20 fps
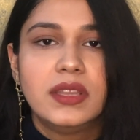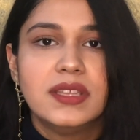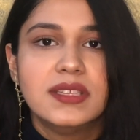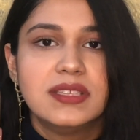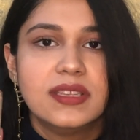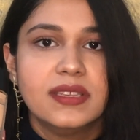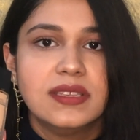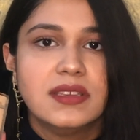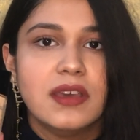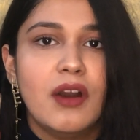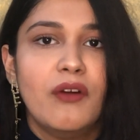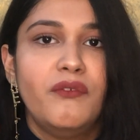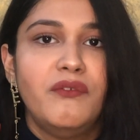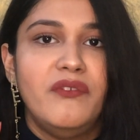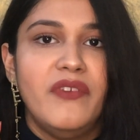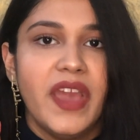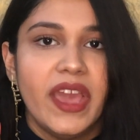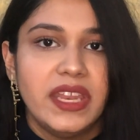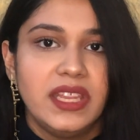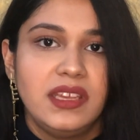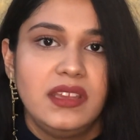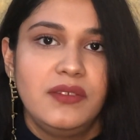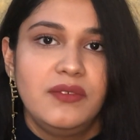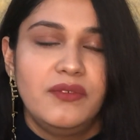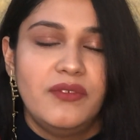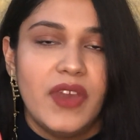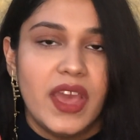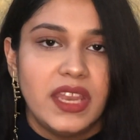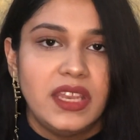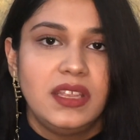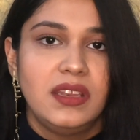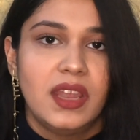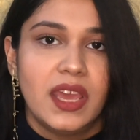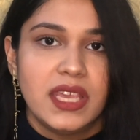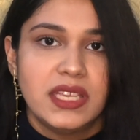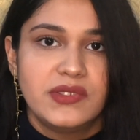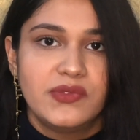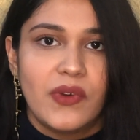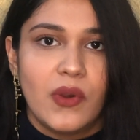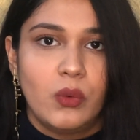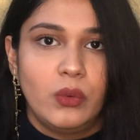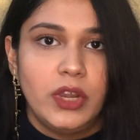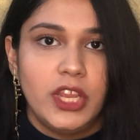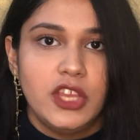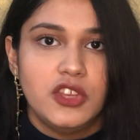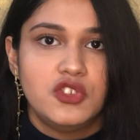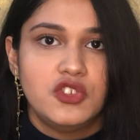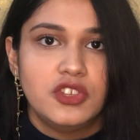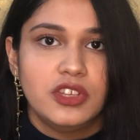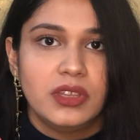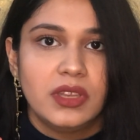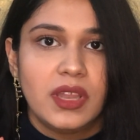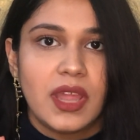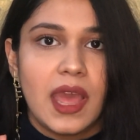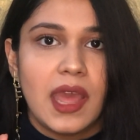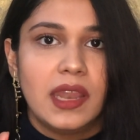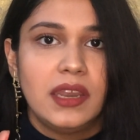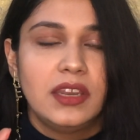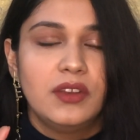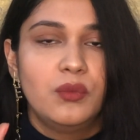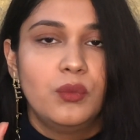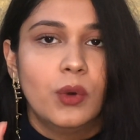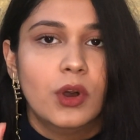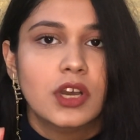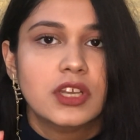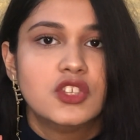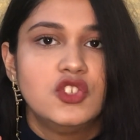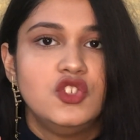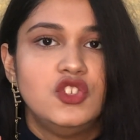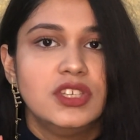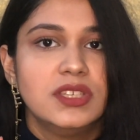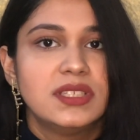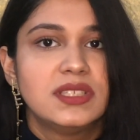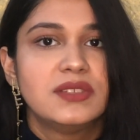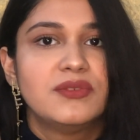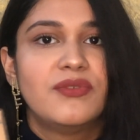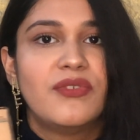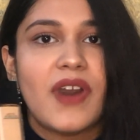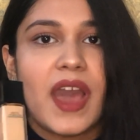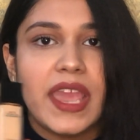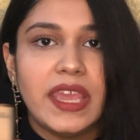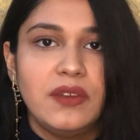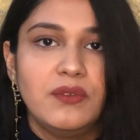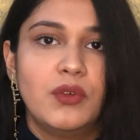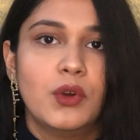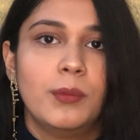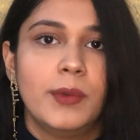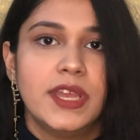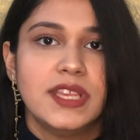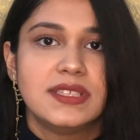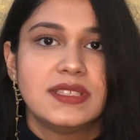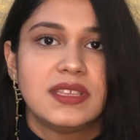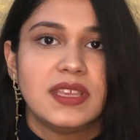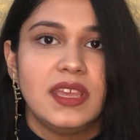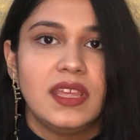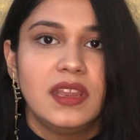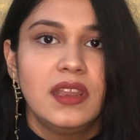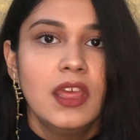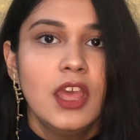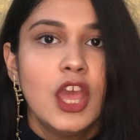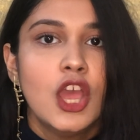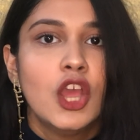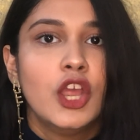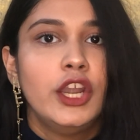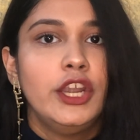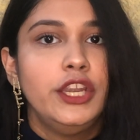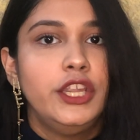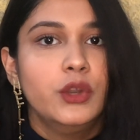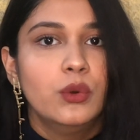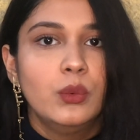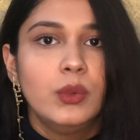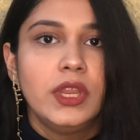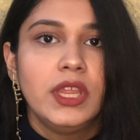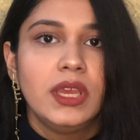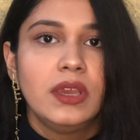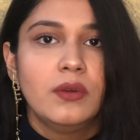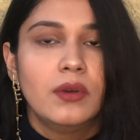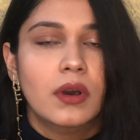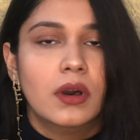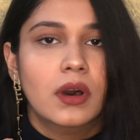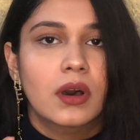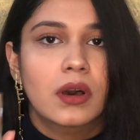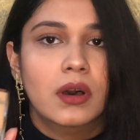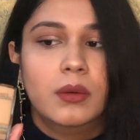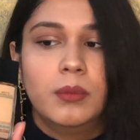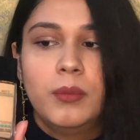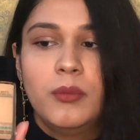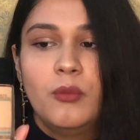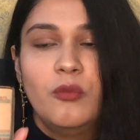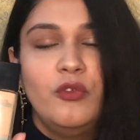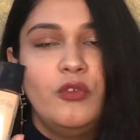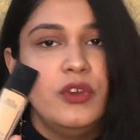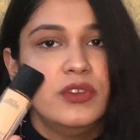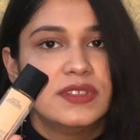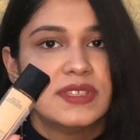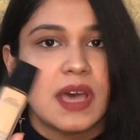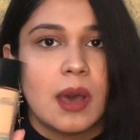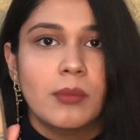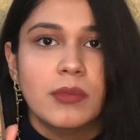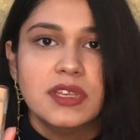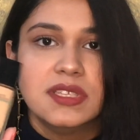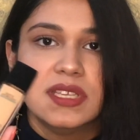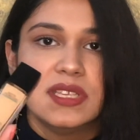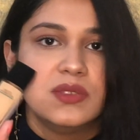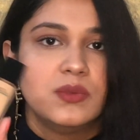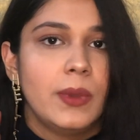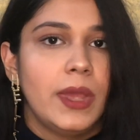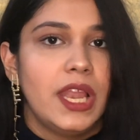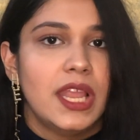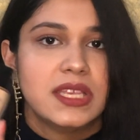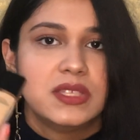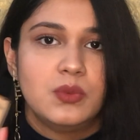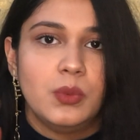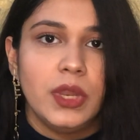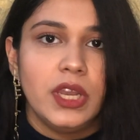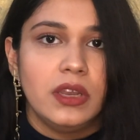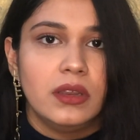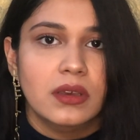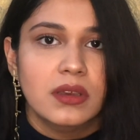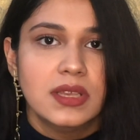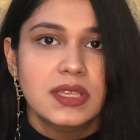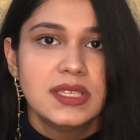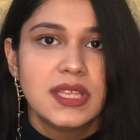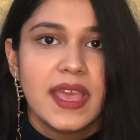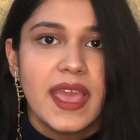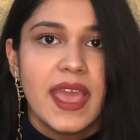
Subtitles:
This is a very nice foundation, and it works just fine for my skin during summers as well as winters,